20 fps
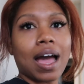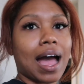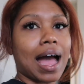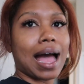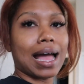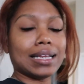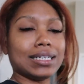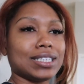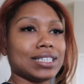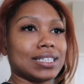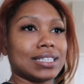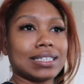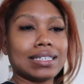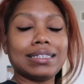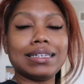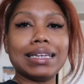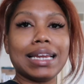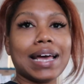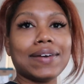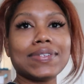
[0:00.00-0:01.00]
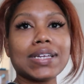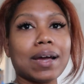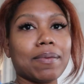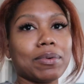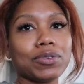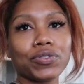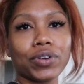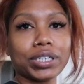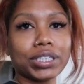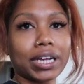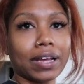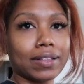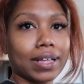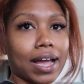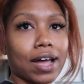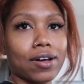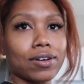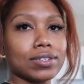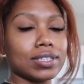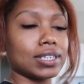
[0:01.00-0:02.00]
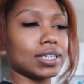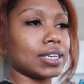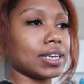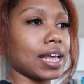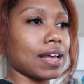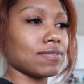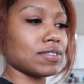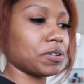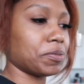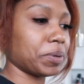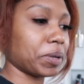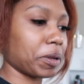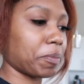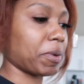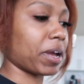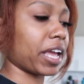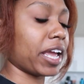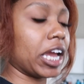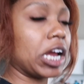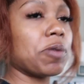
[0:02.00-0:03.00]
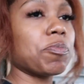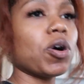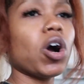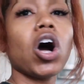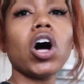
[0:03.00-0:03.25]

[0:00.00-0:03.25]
I just didn't have time. I was rushing out the house. I didn't have time to get my camera.